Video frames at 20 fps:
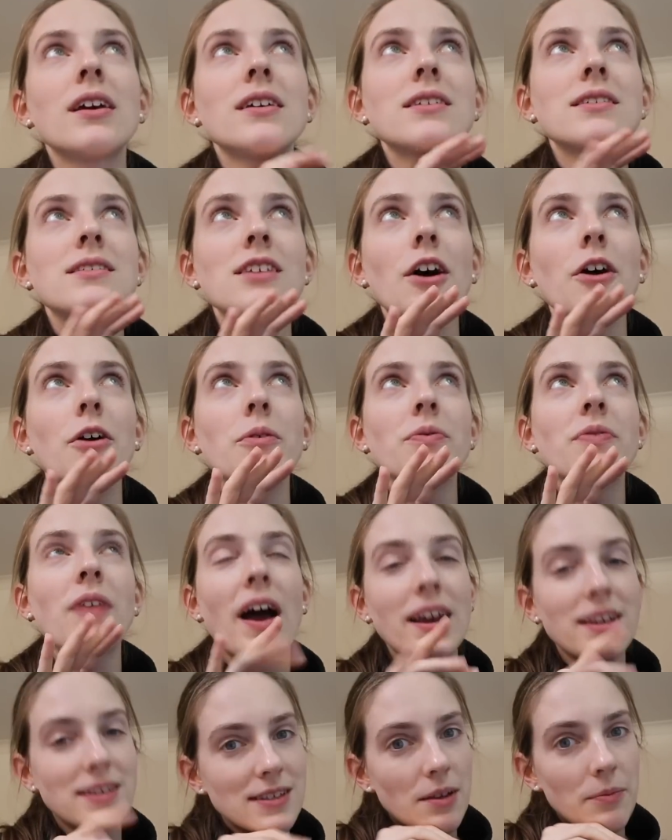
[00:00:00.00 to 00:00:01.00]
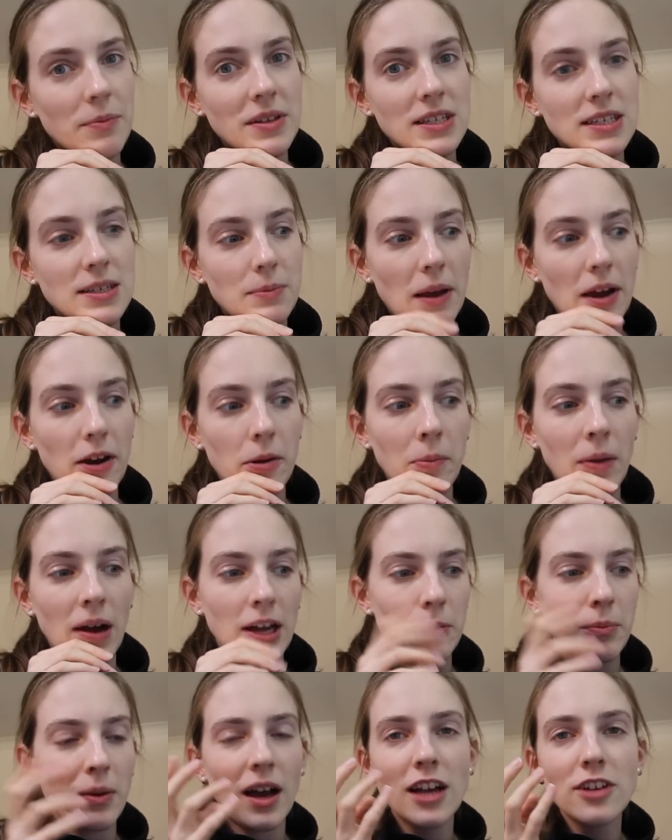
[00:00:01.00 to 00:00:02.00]
So that is something to bear in
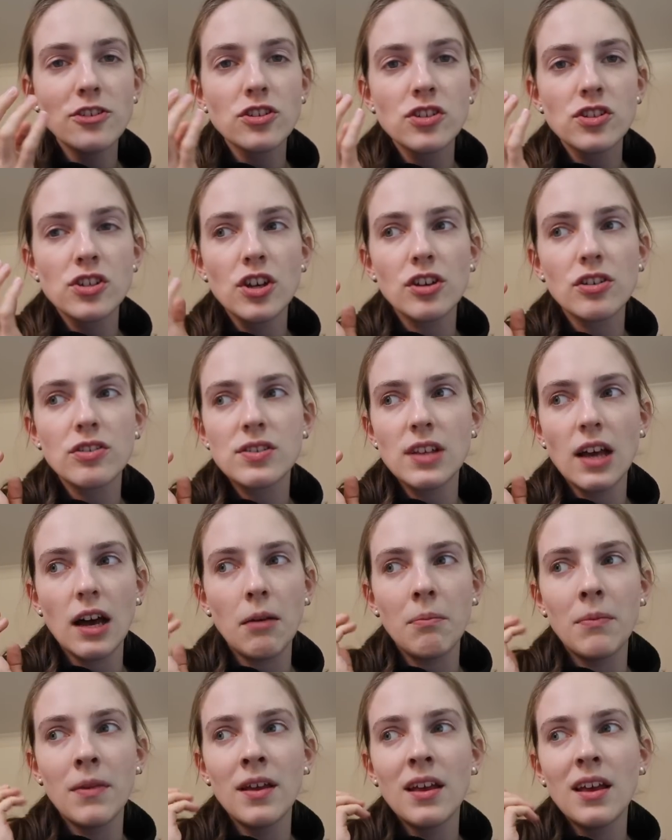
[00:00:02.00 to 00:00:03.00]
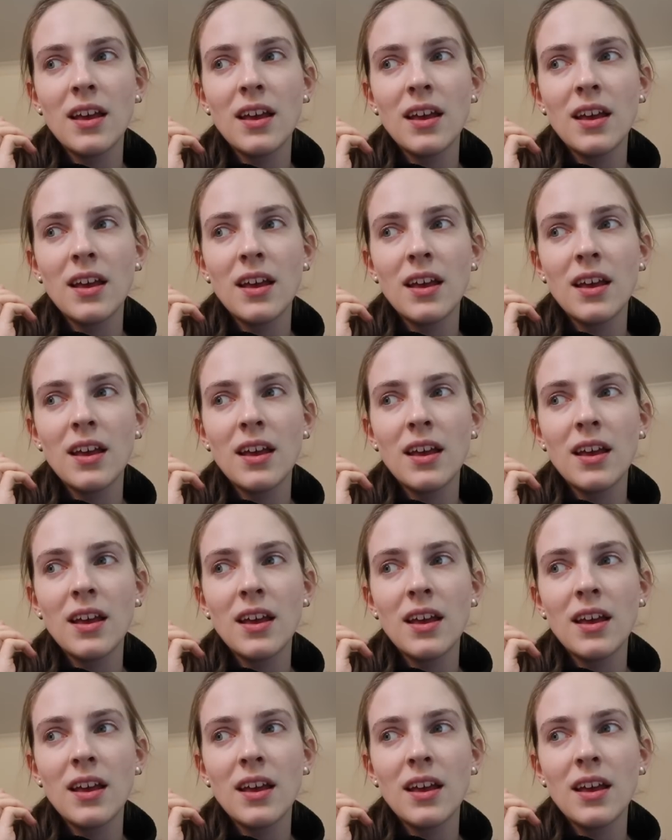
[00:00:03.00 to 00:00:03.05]
mind. But I just took some